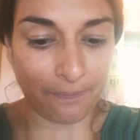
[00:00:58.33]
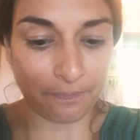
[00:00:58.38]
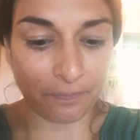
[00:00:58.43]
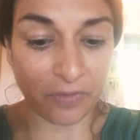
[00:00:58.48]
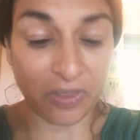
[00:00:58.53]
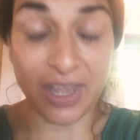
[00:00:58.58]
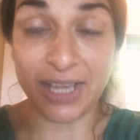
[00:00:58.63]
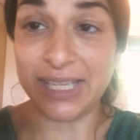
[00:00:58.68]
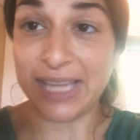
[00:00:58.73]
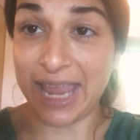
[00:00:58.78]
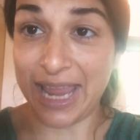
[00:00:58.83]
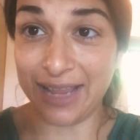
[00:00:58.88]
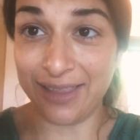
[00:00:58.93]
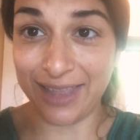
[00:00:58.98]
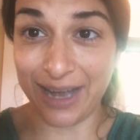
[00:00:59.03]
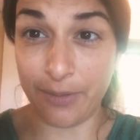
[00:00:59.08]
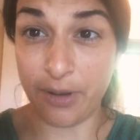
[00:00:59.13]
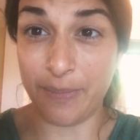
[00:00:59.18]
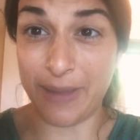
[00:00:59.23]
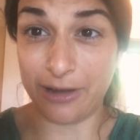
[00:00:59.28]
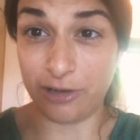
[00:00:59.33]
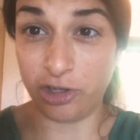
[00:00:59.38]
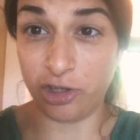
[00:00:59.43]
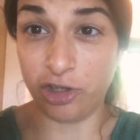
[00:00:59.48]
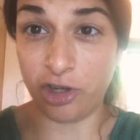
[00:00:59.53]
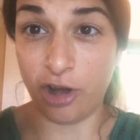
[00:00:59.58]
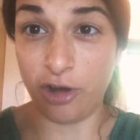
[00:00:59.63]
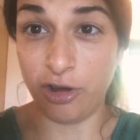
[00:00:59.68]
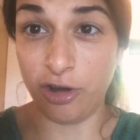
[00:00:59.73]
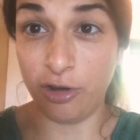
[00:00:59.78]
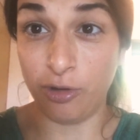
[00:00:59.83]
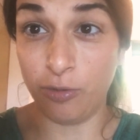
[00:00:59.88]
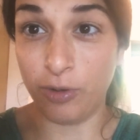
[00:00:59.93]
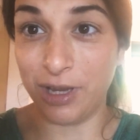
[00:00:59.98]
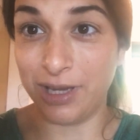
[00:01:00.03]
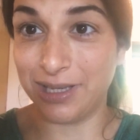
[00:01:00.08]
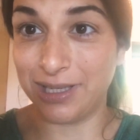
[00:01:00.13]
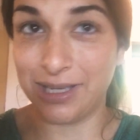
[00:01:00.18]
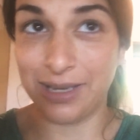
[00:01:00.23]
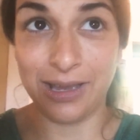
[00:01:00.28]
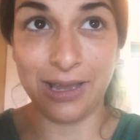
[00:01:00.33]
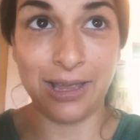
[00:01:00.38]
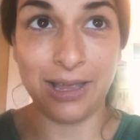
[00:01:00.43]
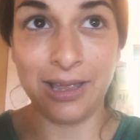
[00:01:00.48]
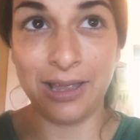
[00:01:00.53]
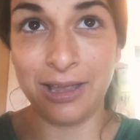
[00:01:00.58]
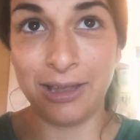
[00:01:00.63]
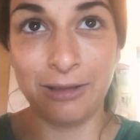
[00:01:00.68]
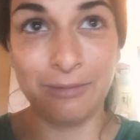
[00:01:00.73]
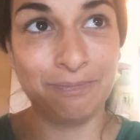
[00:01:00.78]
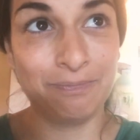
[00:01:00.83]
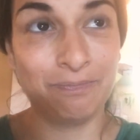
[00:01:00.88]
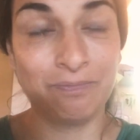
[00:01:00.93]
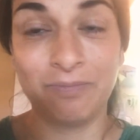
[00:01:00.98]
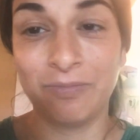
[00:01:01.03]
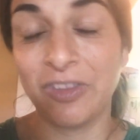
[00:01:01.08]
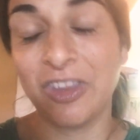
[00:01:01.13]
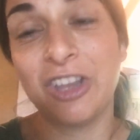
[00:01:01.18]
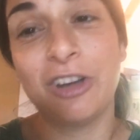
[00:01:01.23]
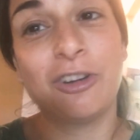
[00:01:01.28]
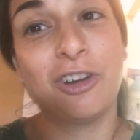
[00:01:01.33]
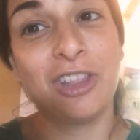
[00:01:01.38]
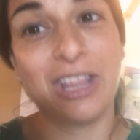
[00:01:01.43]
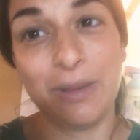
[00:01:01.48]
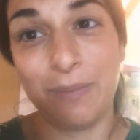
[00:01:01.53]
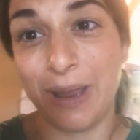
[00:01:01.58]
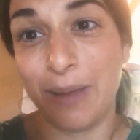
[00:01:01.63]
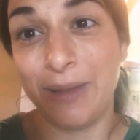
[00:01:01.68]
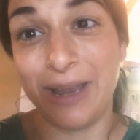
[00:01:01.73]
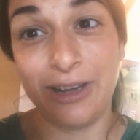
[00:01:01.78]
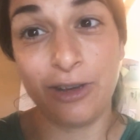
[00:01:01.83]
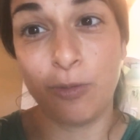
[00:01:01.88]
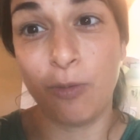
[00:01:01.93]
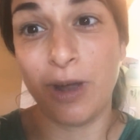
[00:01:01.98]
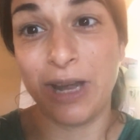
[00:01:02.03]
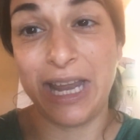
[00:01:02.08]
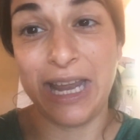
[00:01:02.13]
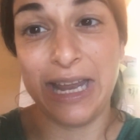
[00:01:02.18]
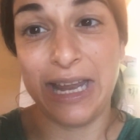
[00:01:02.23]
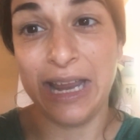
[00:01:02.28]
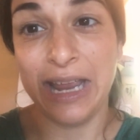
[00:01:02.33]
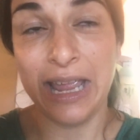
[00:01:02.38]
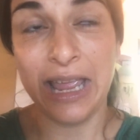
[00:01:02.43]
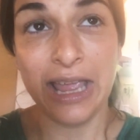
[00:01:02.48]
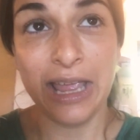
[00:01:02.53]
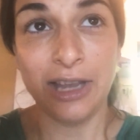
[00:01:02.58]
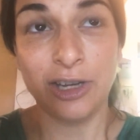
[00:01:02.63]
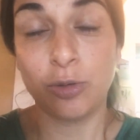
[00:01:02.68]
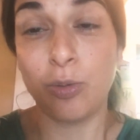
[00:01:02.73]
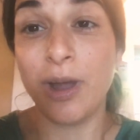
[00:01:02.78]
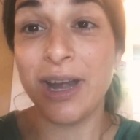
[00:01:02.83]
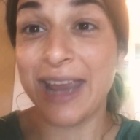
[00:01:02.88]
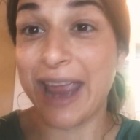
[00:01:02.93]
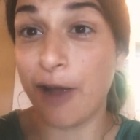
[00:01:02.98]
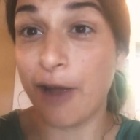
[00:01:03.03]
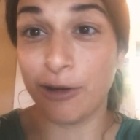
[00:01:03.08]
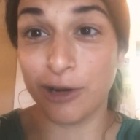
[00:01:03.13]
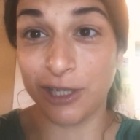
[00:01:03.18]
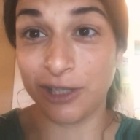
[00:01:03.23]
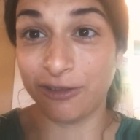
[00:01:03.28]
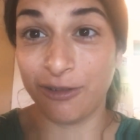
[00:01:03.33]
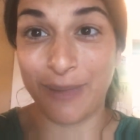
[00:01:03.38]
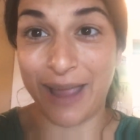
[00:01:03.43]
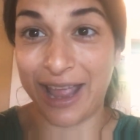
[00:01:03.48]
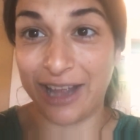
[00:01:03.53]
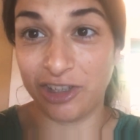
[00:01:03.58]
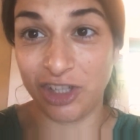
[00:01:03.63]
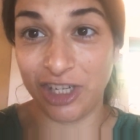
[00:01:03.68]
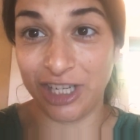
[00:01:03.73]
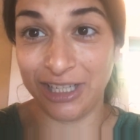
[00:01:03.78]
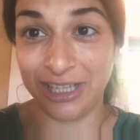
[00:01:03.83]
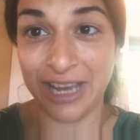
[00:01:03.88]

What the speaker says: this egg that I'm about to show you was literally maybe 20 hours from hatching,